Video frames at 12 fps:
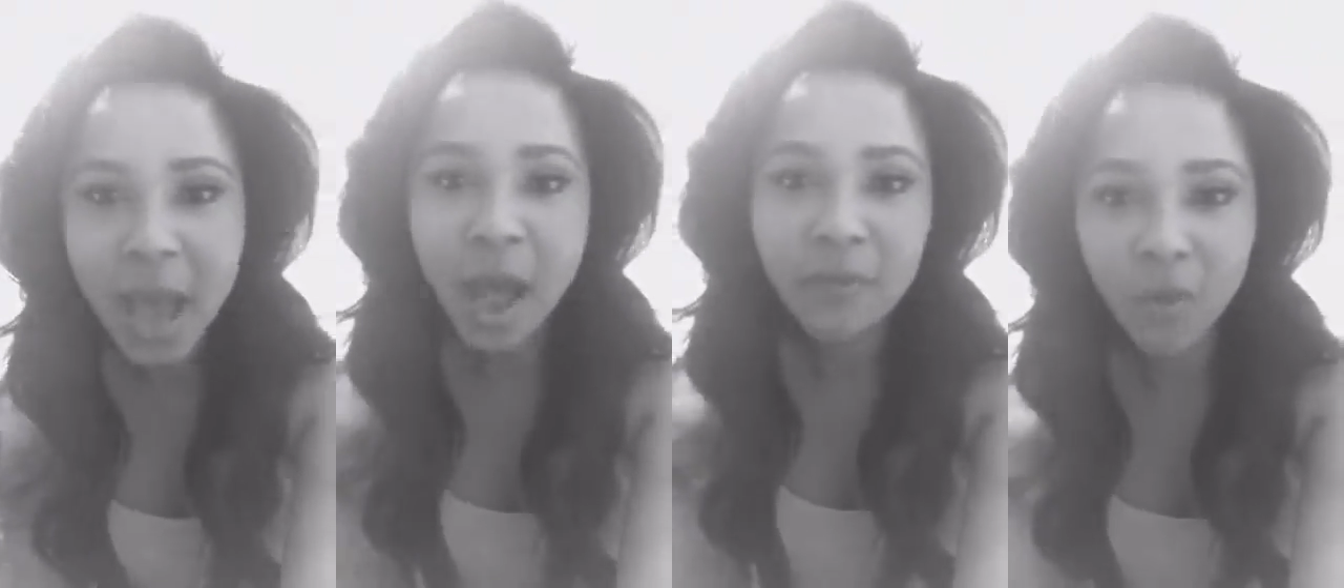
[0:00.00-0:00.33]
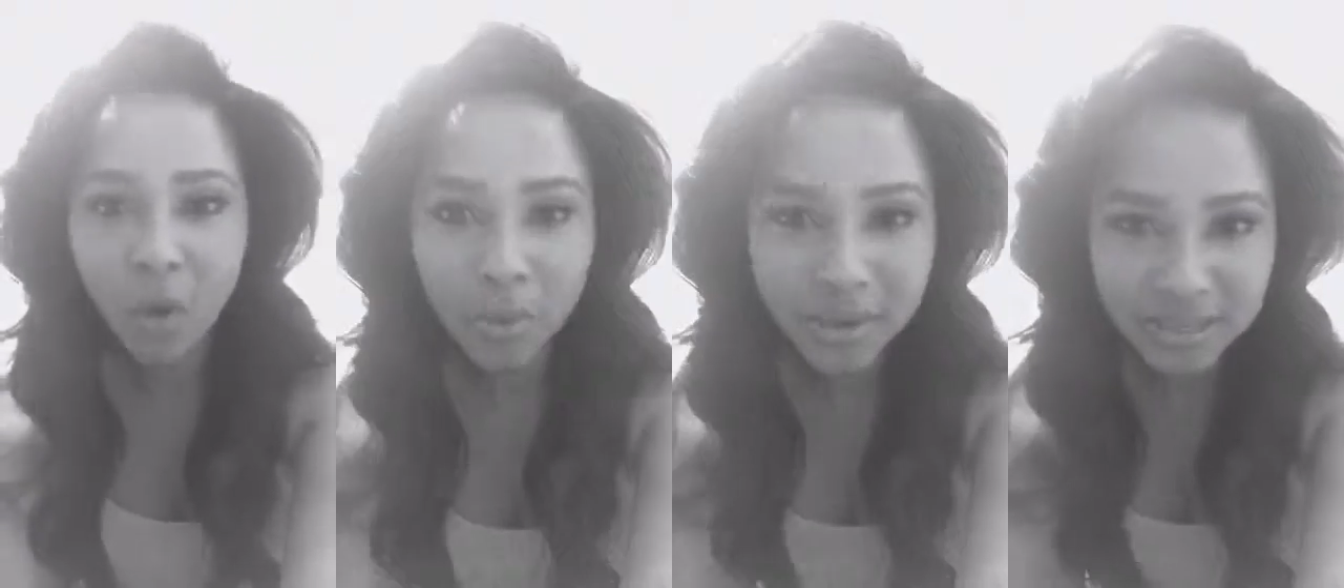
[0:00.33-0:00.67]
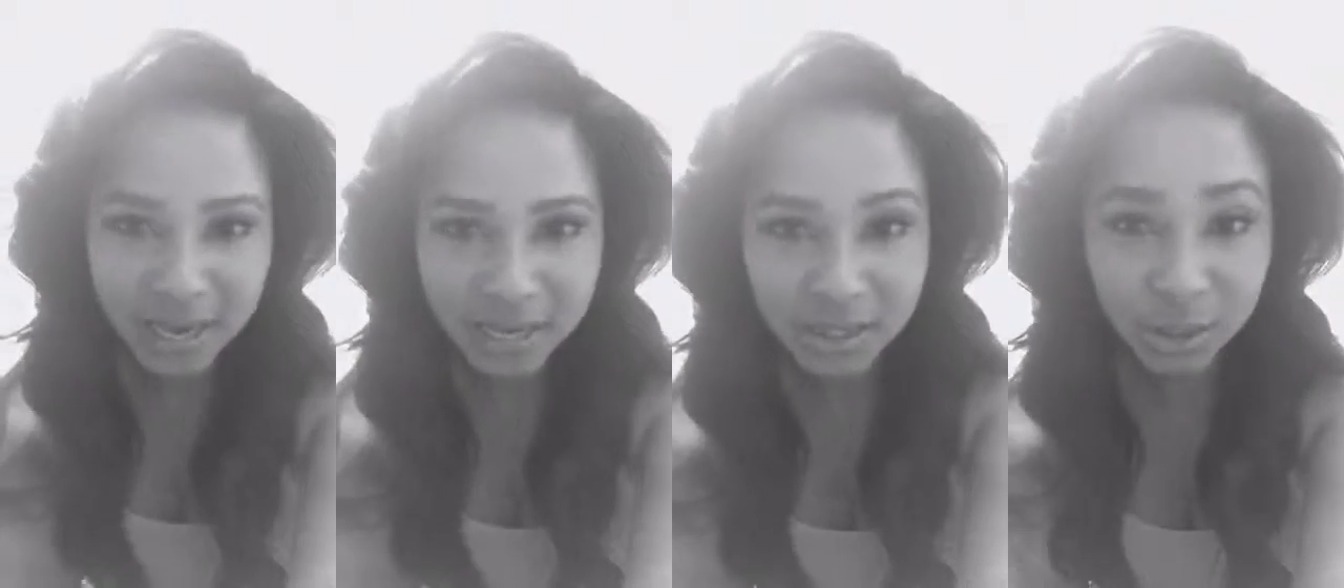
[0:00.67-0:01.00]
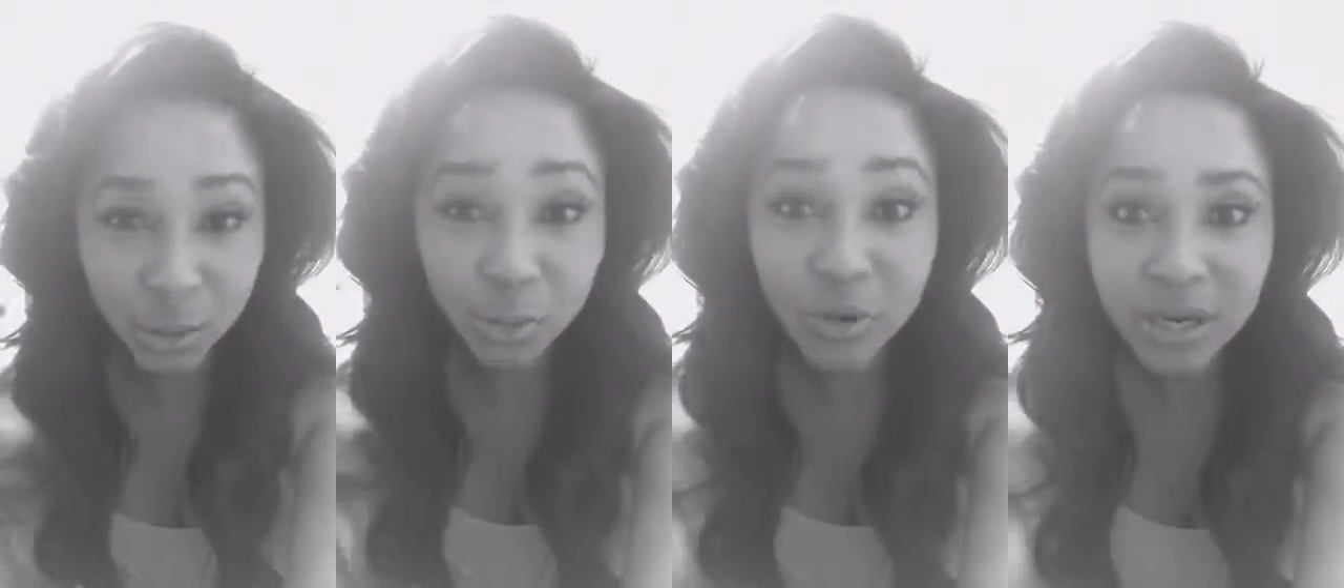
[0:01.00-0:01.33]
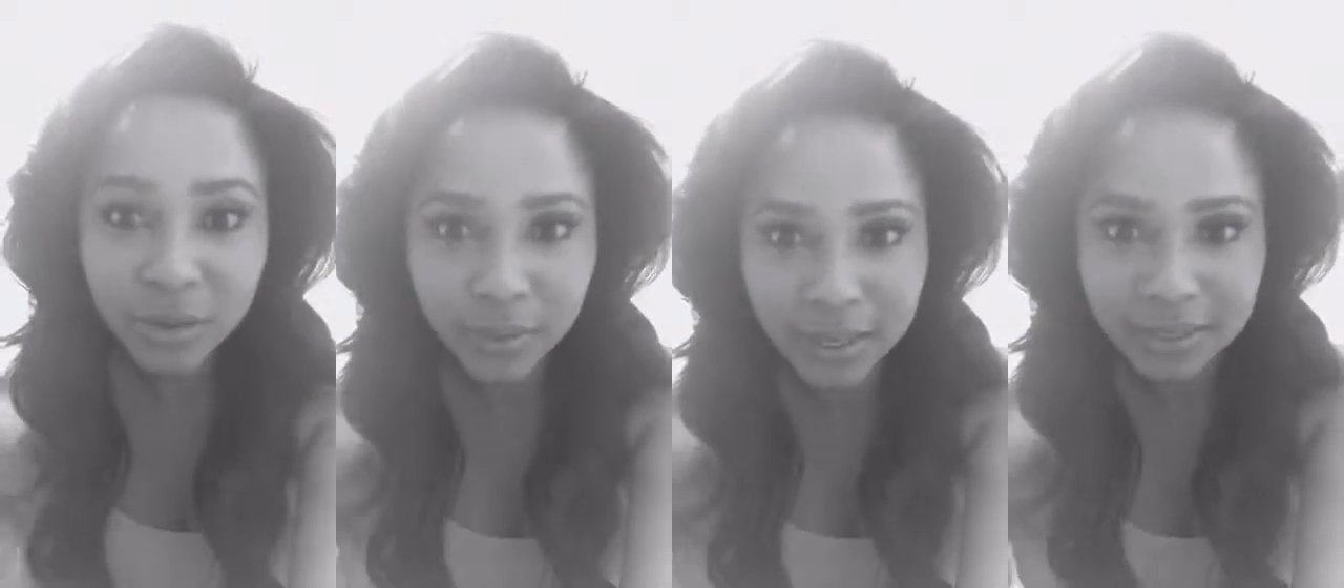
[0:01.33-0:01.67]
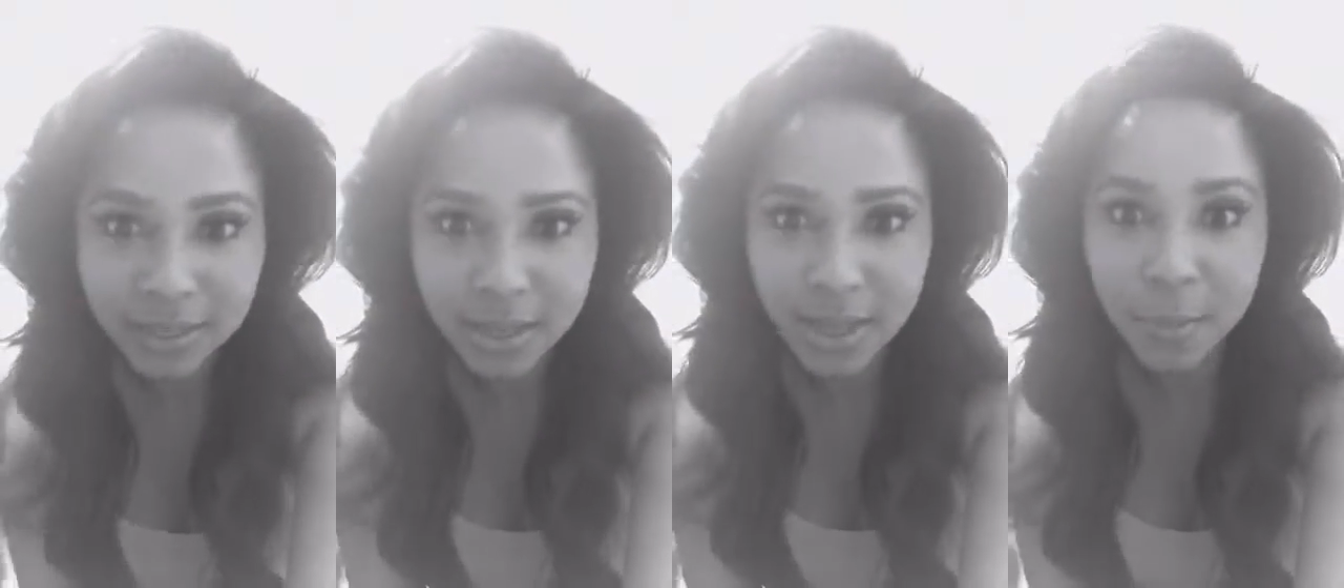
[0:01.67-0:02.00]
I've always had to reiterate
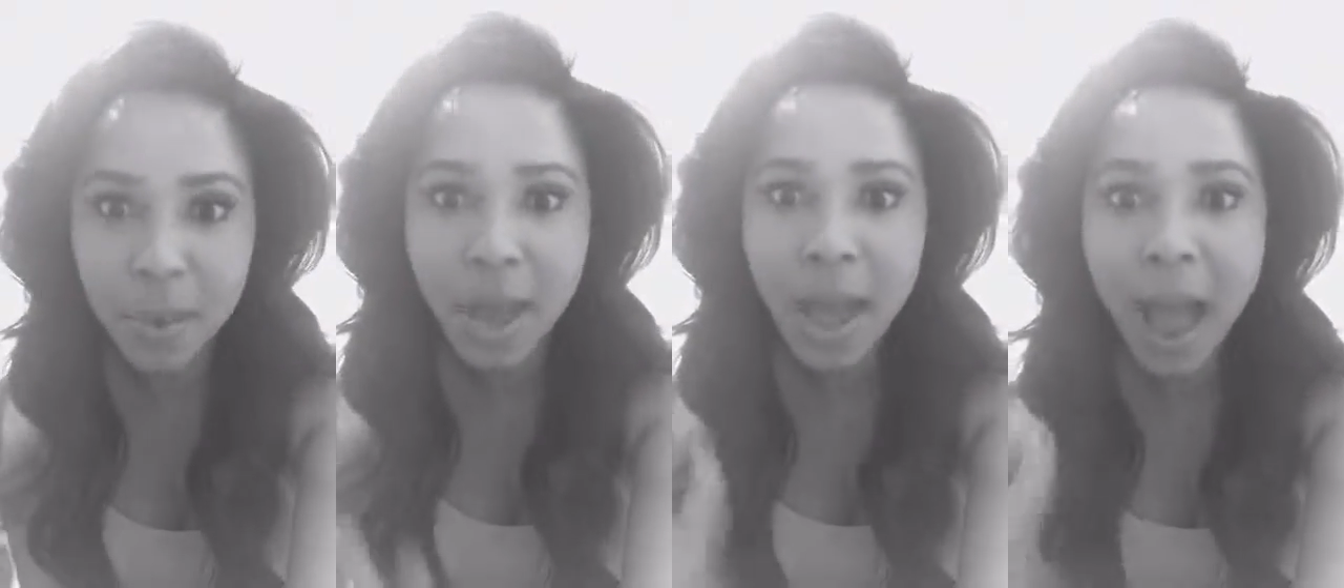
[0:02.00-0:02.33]
to them